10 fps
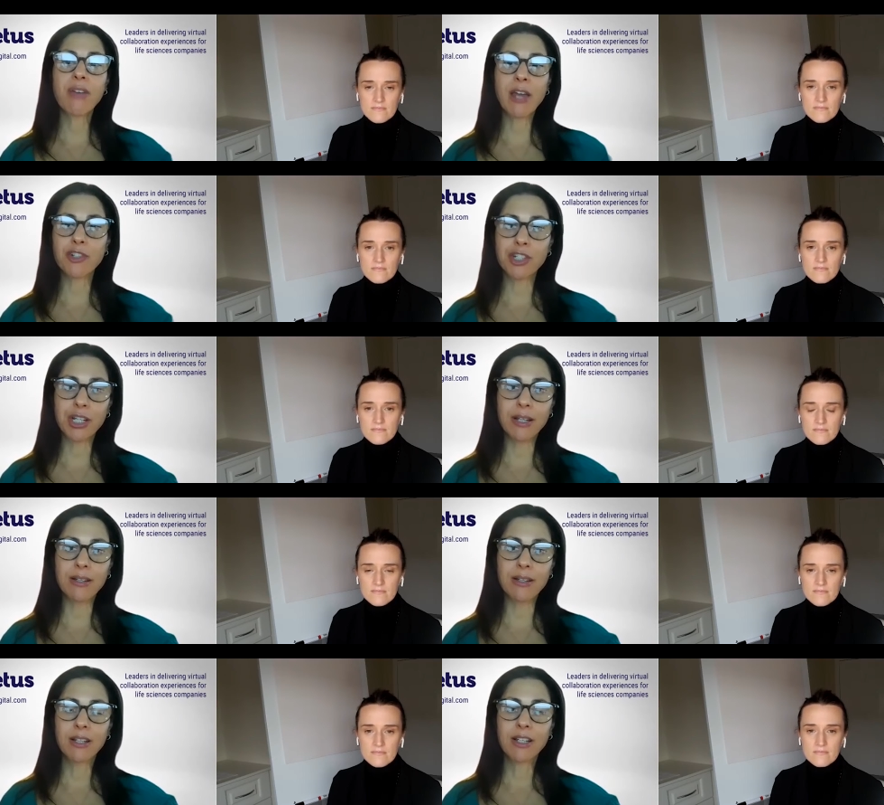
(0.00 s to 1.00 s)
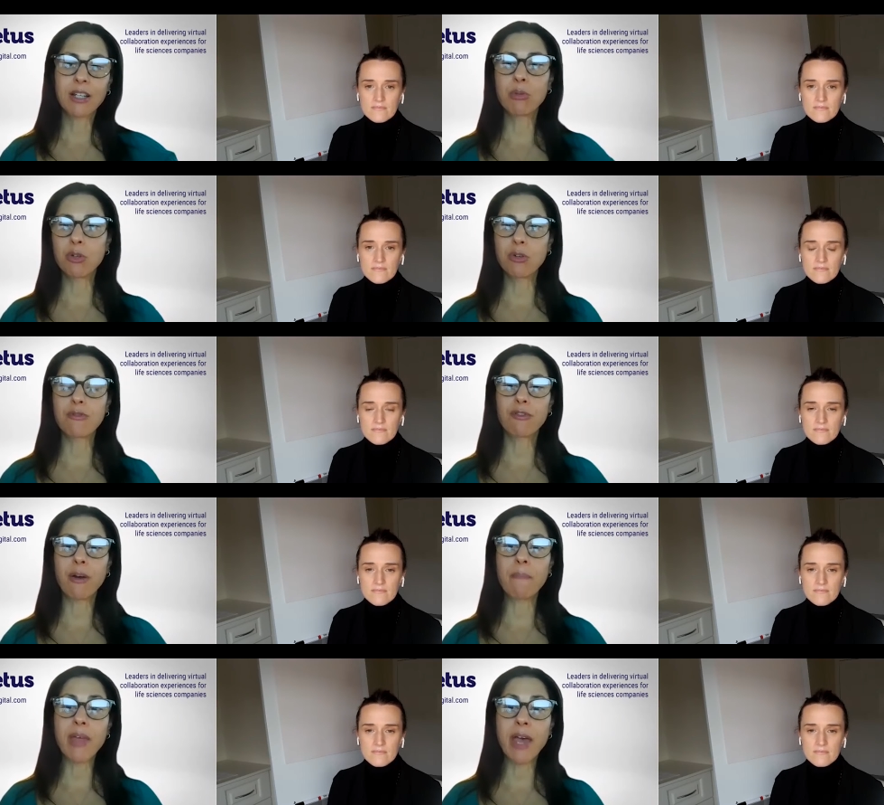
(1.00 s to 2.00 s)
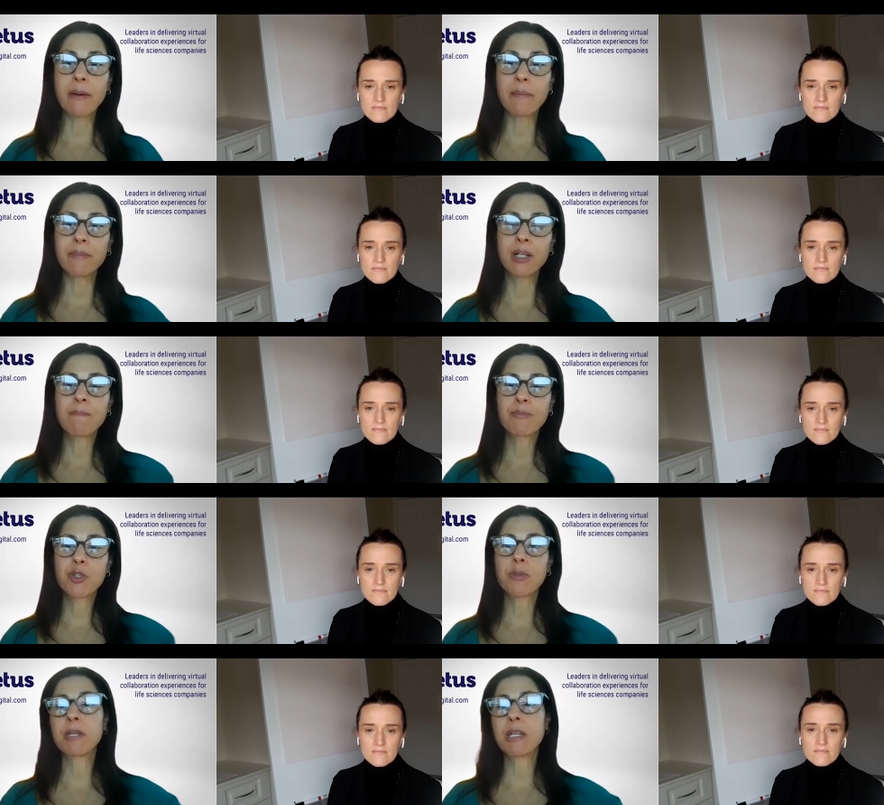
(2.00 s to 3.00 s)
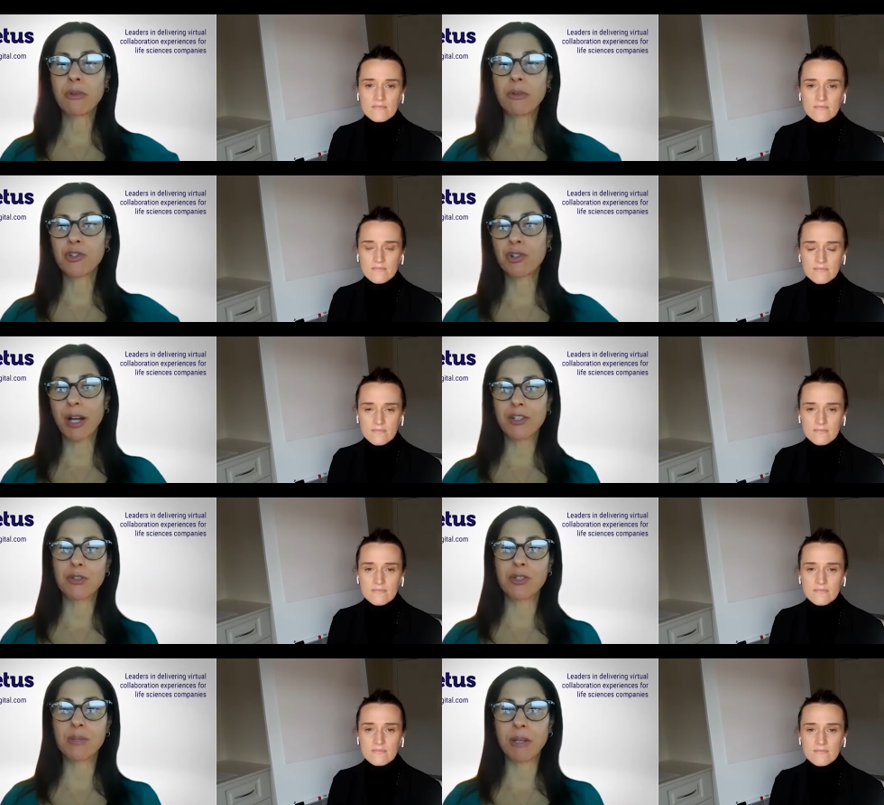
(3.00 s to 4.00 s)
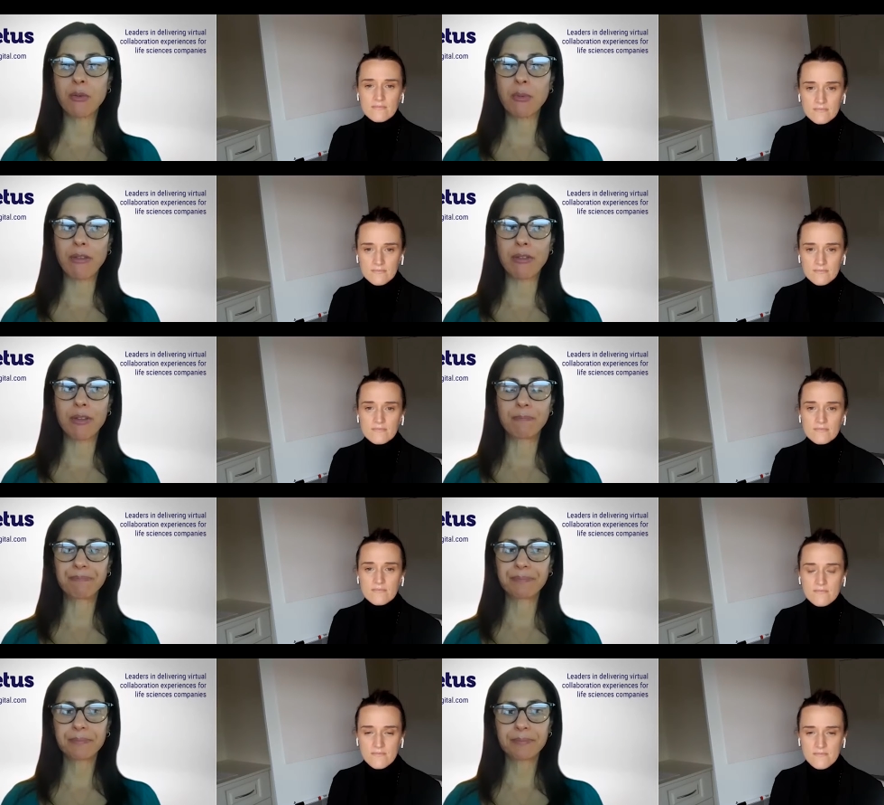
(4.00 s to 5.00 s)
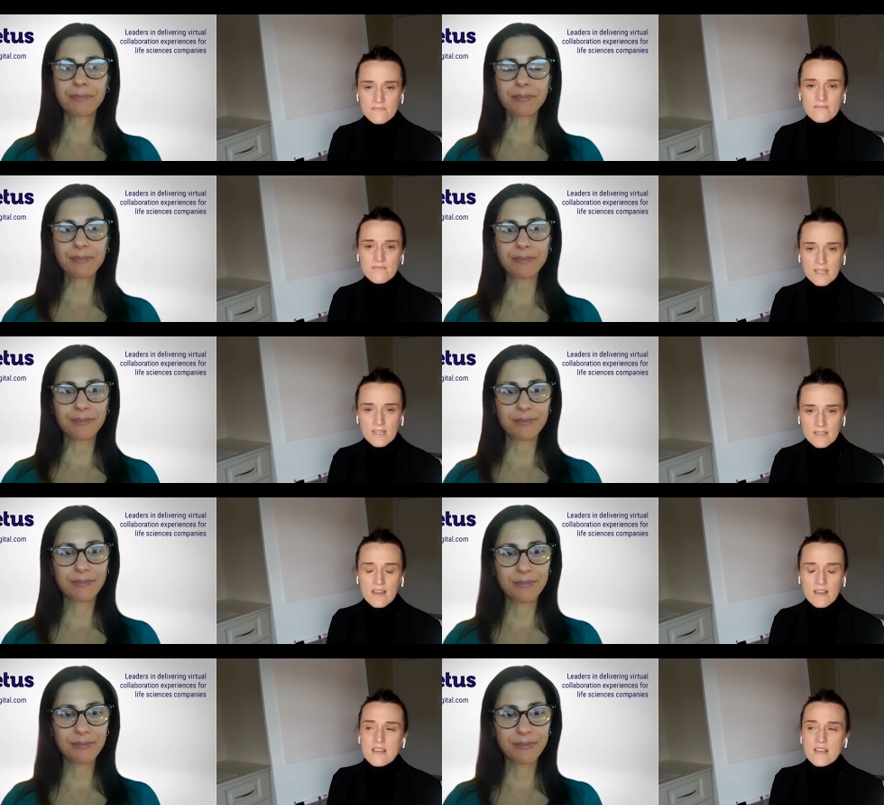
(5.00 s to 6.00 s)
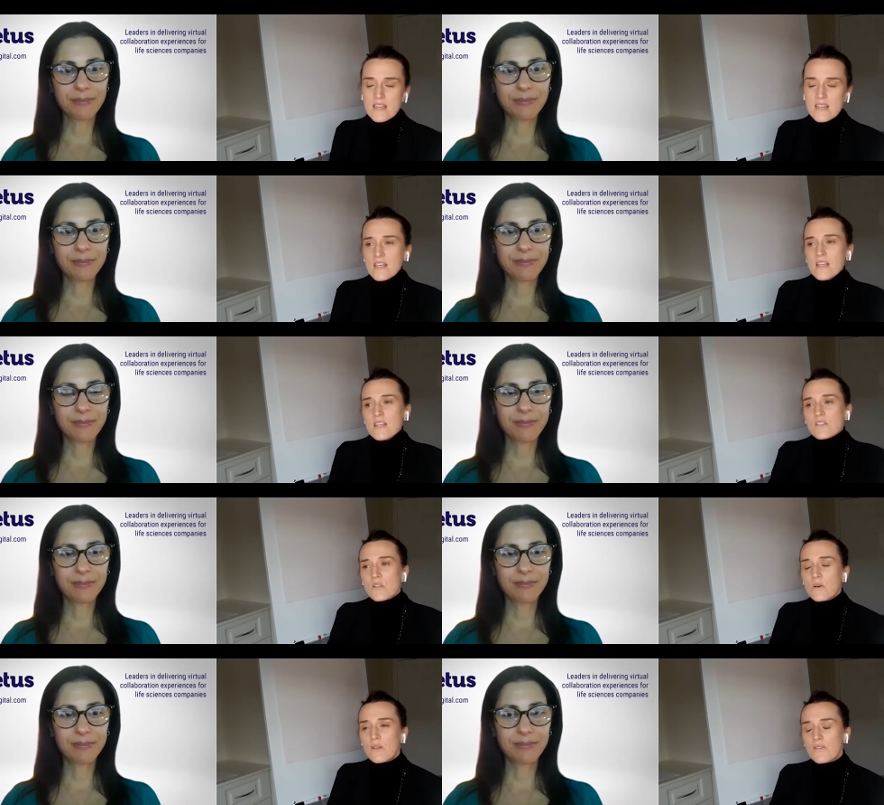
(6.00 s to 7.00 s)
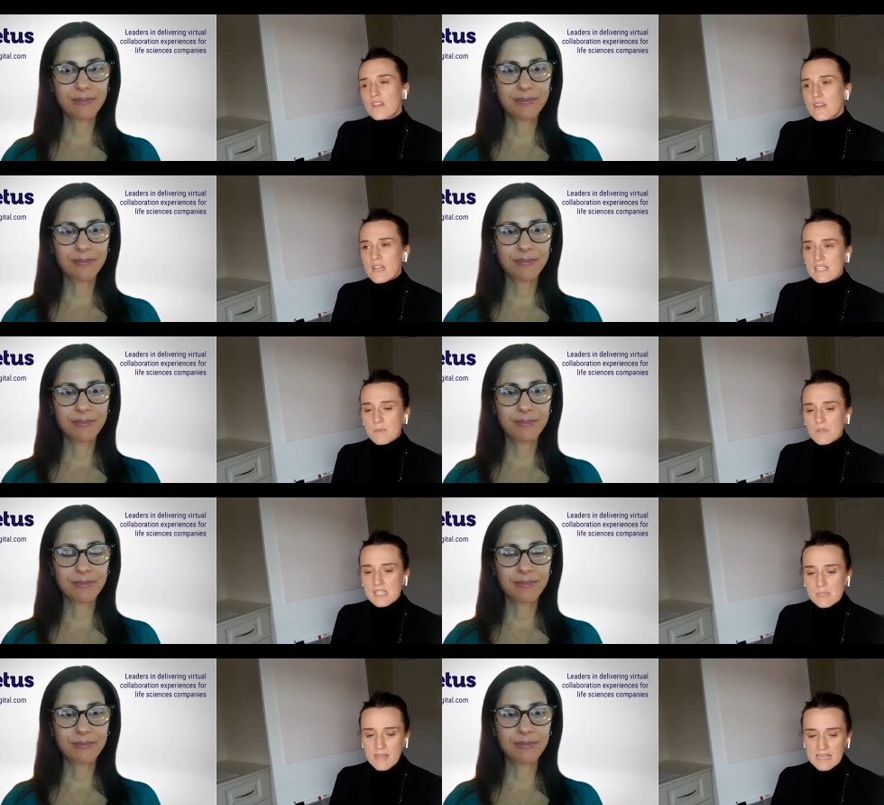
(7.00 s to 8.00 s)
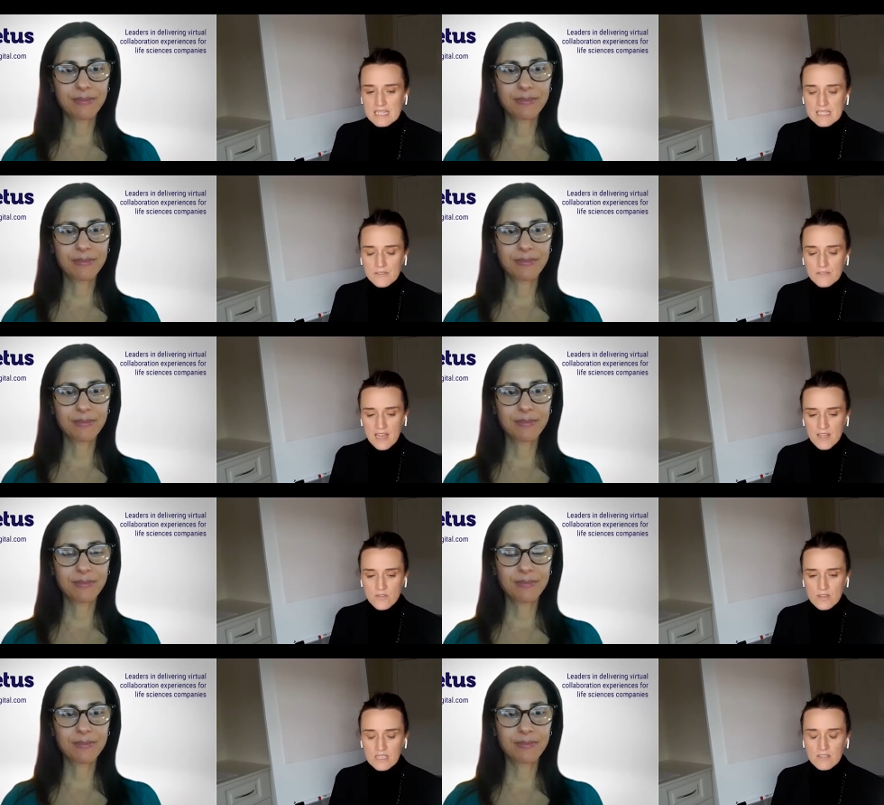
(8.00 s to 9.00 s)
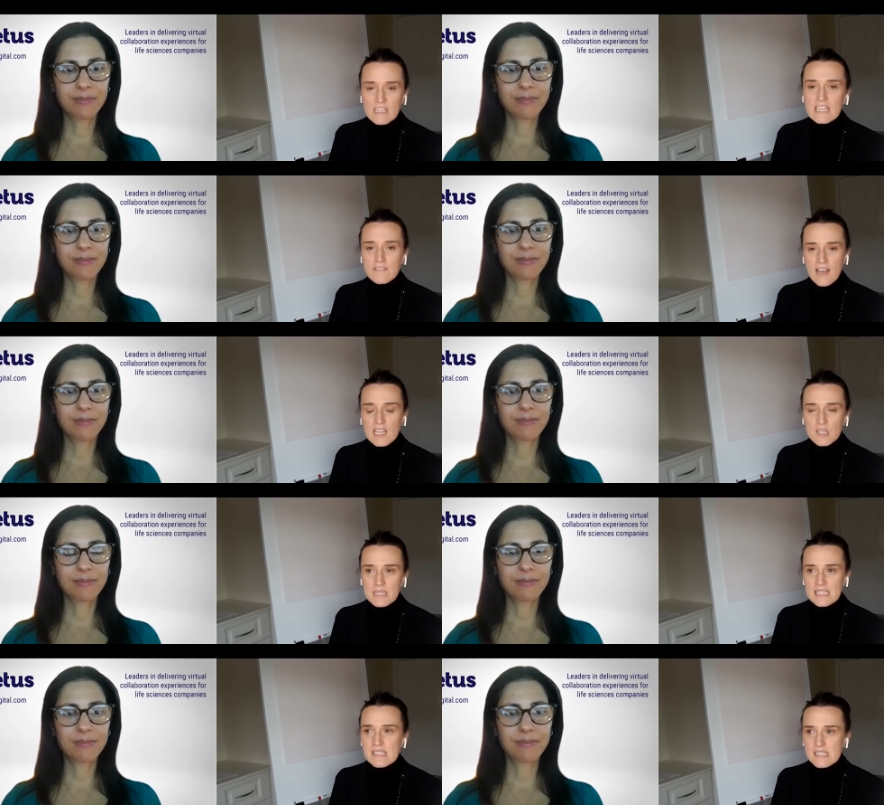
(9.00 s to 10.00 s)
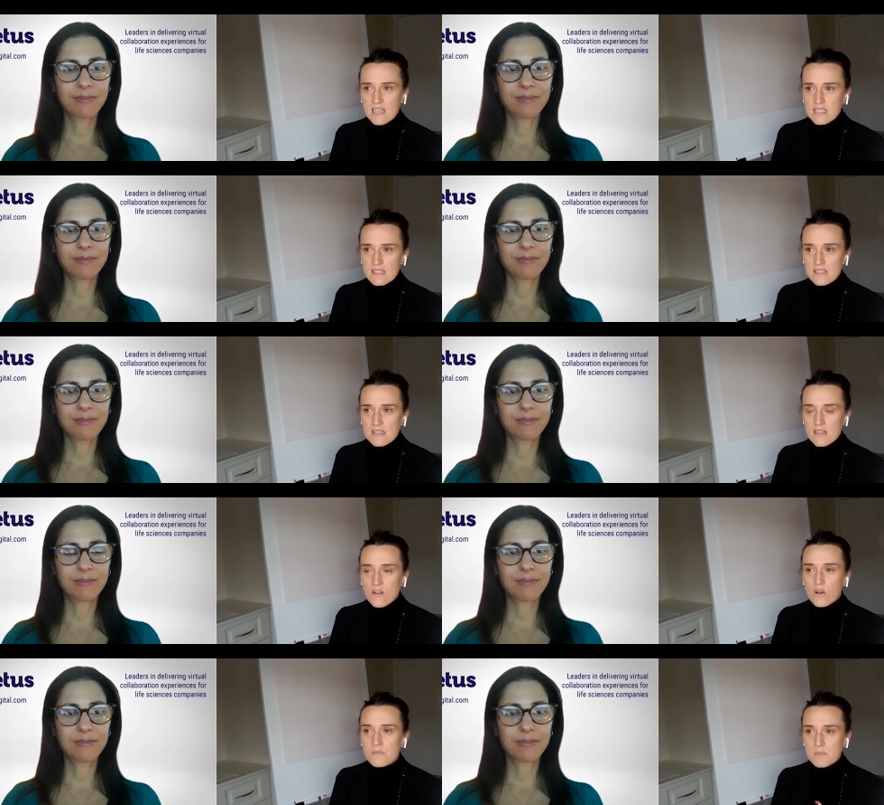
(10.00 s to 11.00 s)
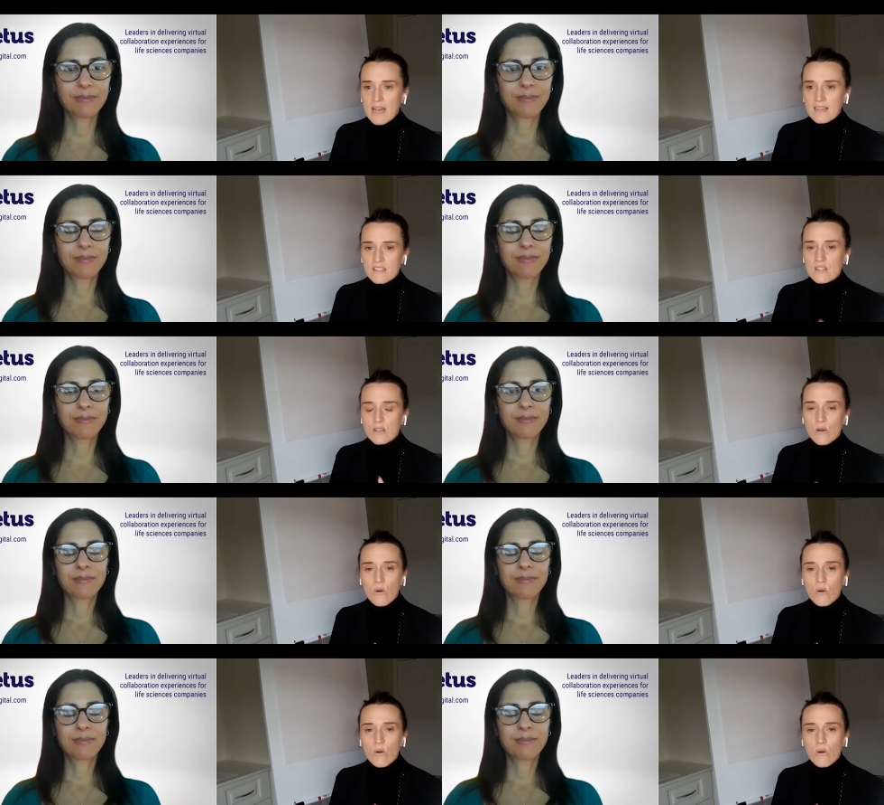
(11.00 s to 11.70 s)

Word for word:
Speaker 1: energy can move from them to the people they're trying to speak with?
Speaker 2: Yeah. So the I suppose the space of gathering really valuable insights comes back to the